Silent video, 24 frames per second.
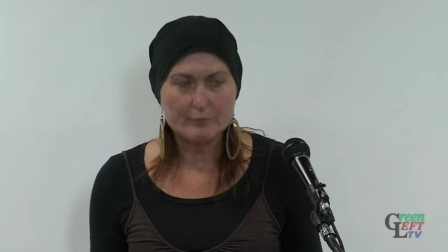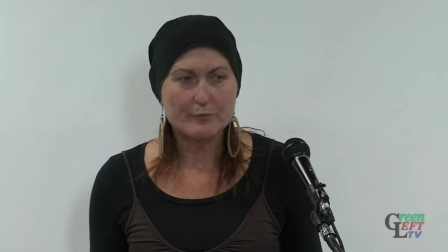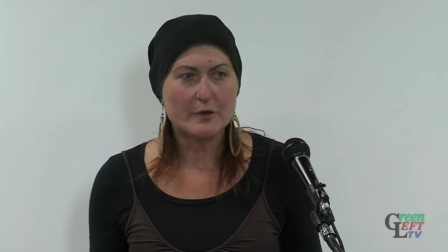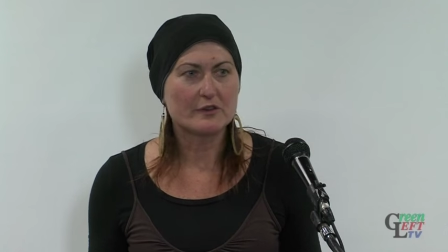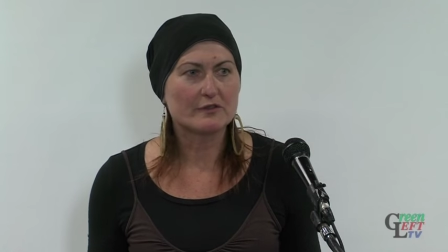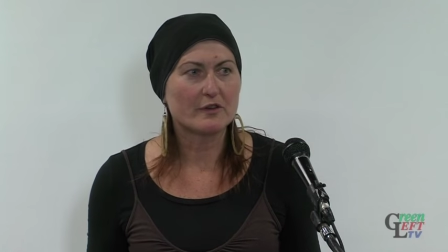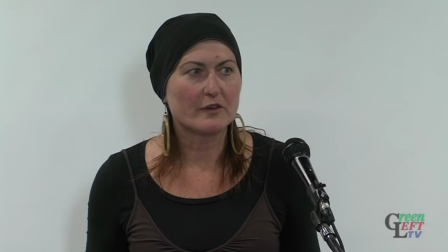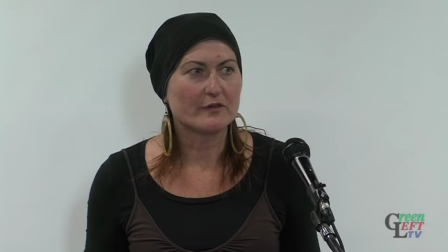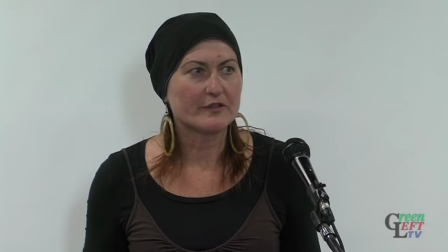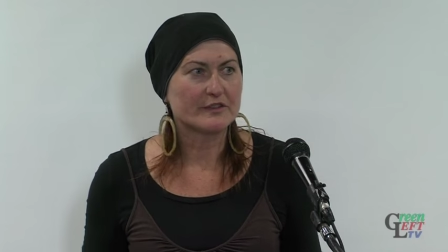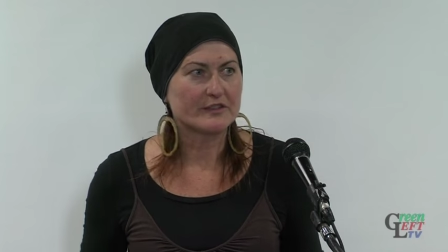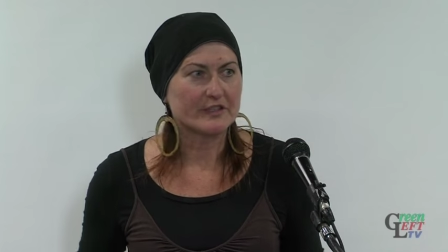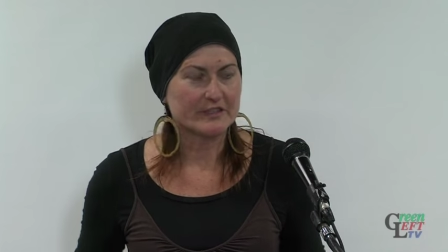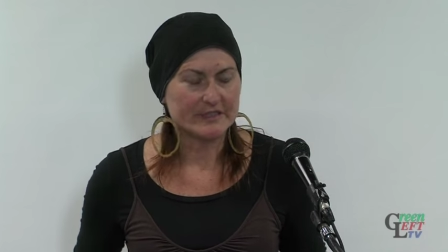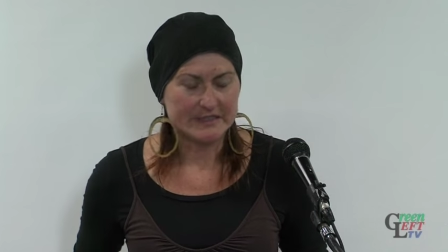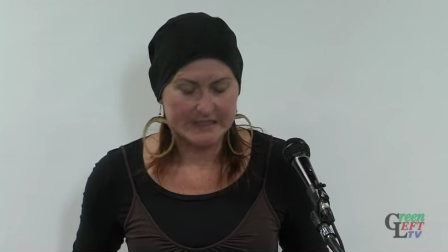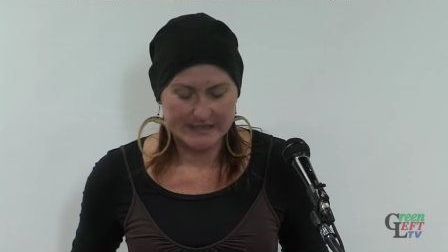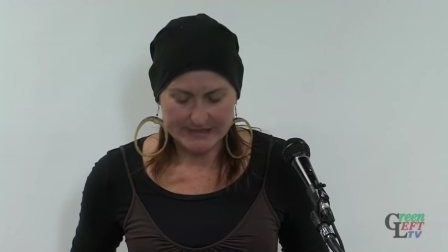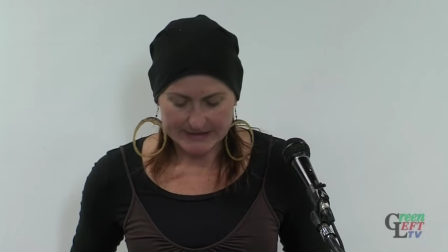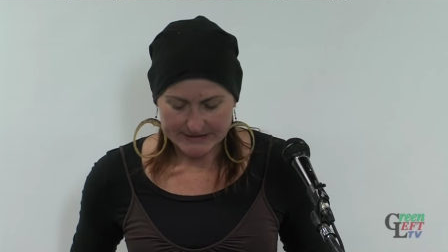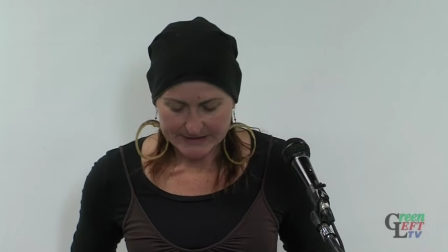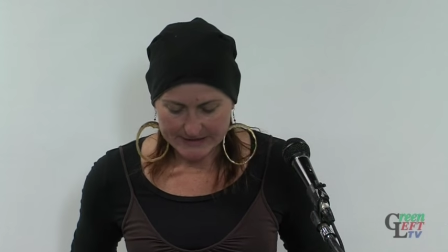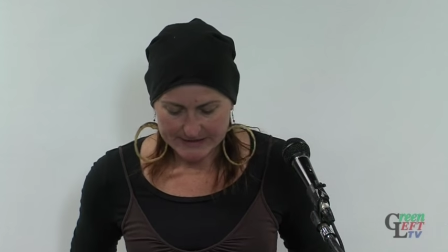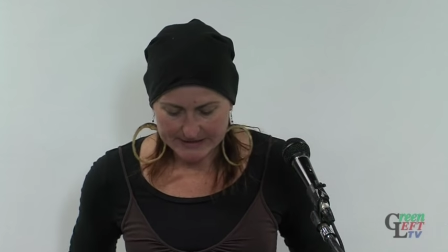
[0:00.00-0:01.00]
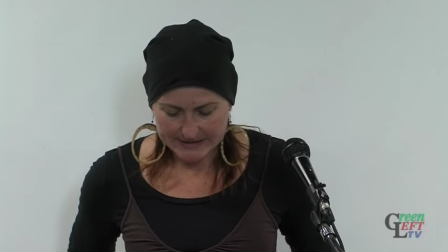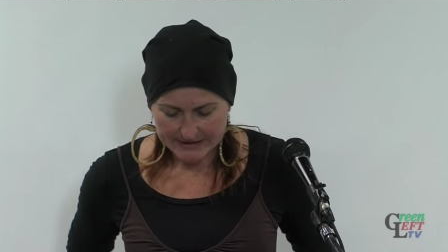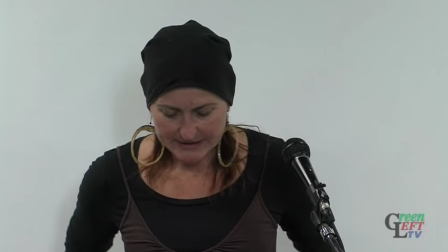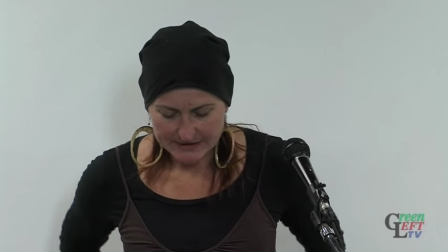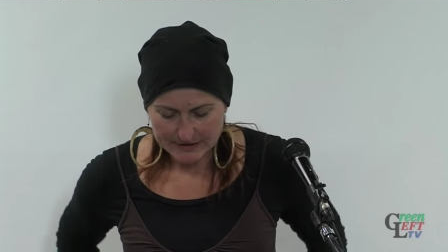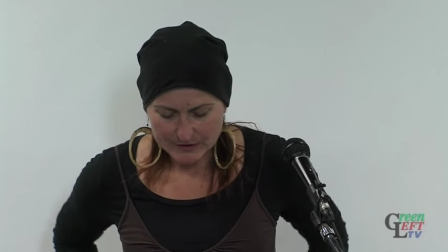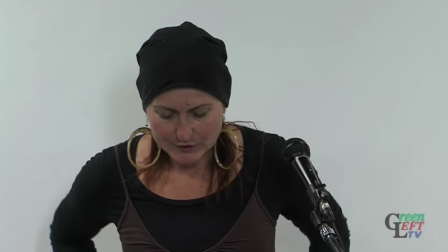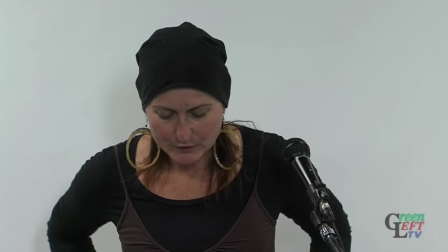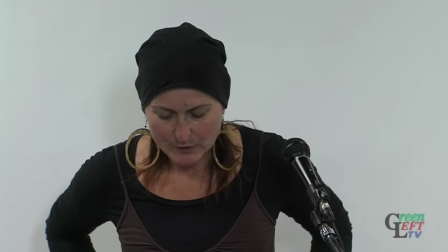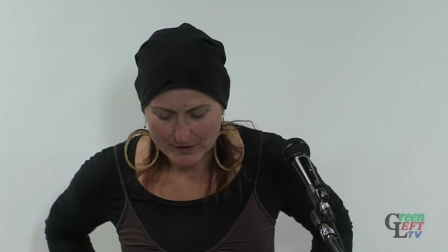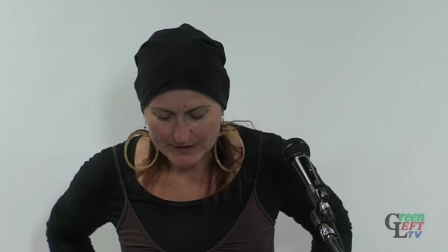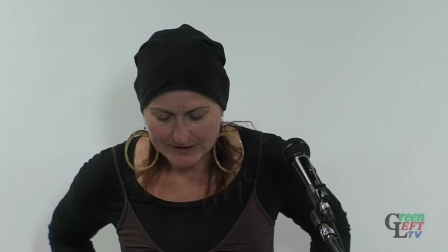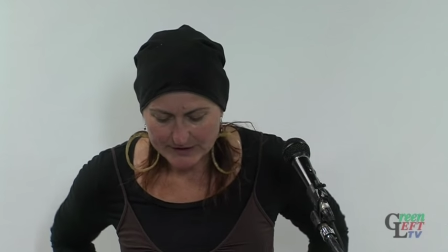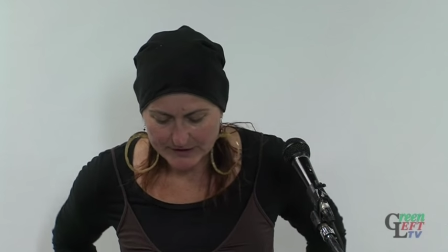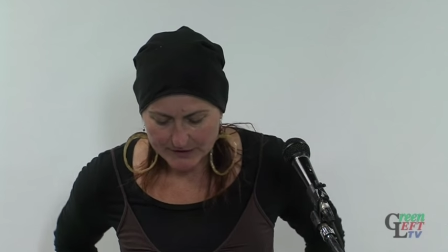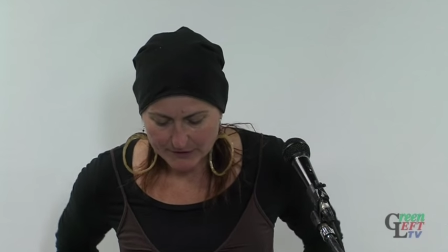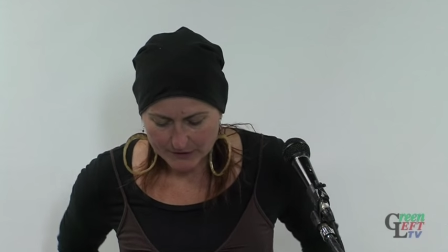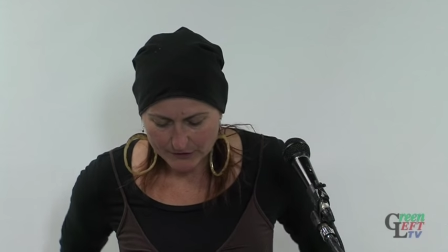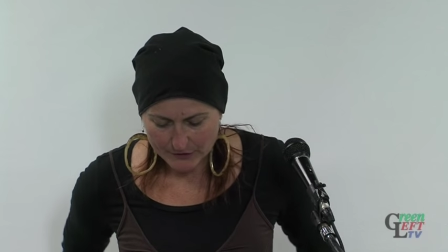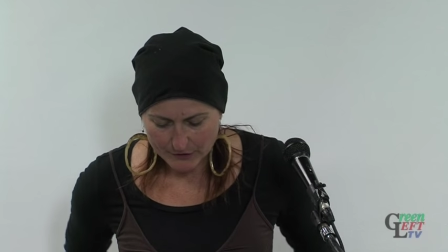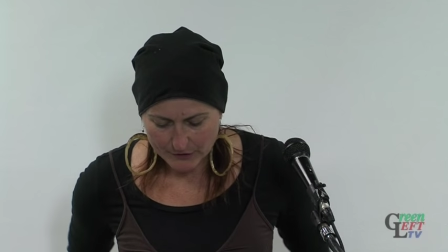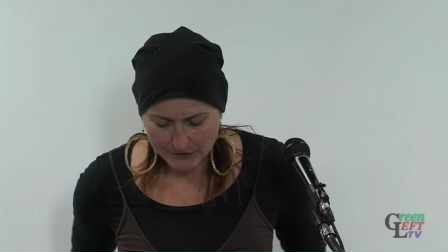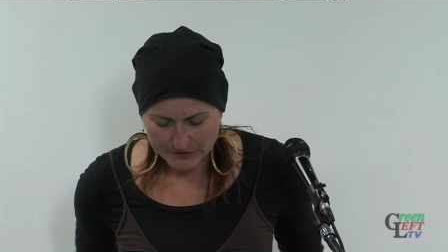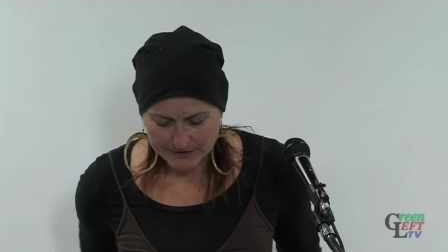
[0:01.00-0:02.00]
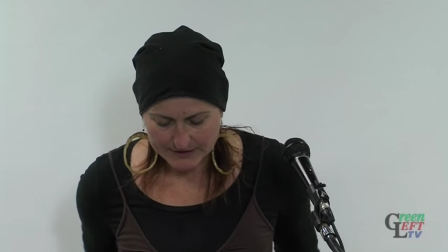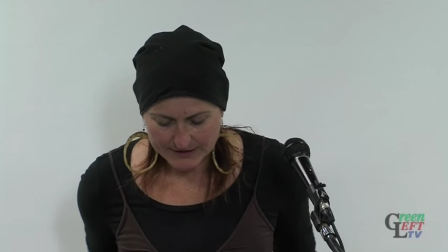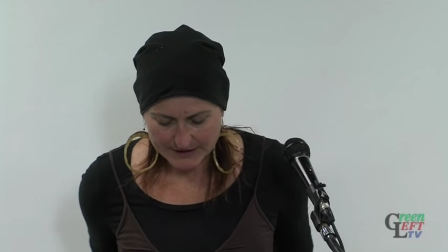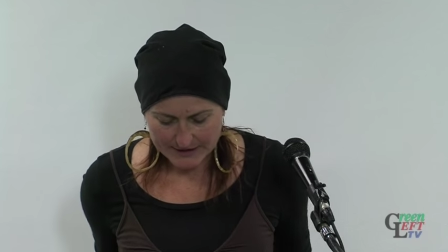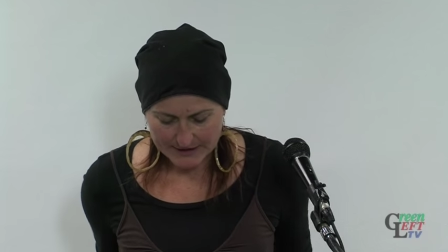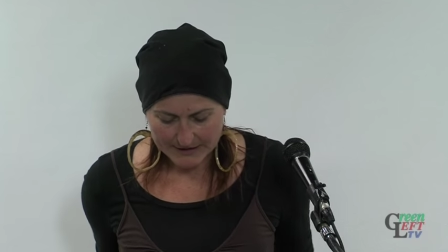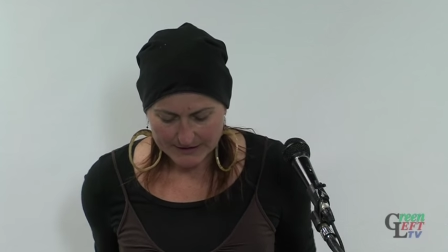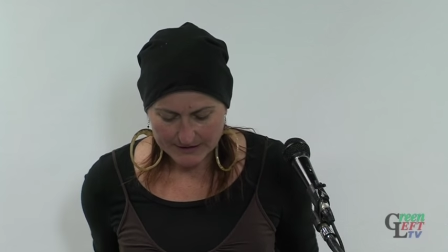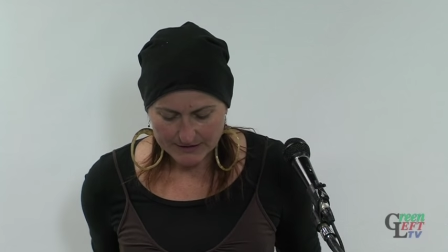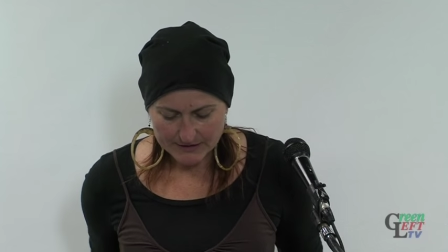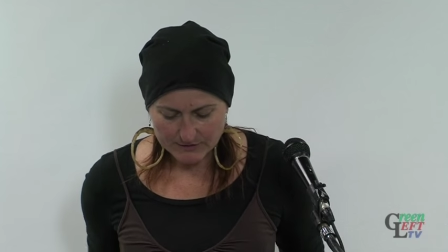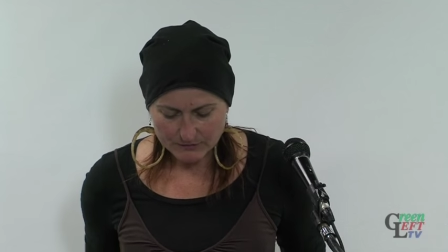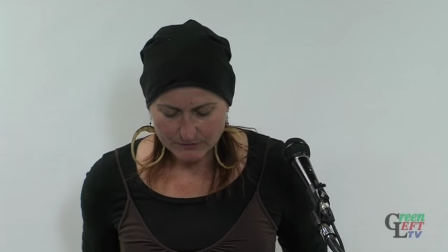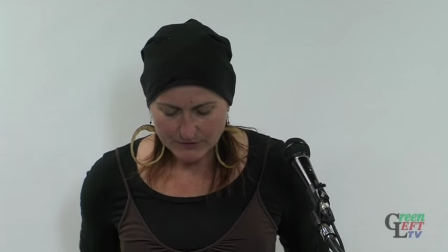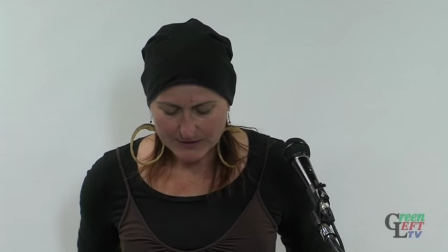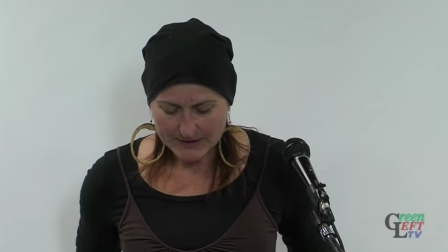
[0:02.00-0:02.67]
Bureau of Statistics in 2013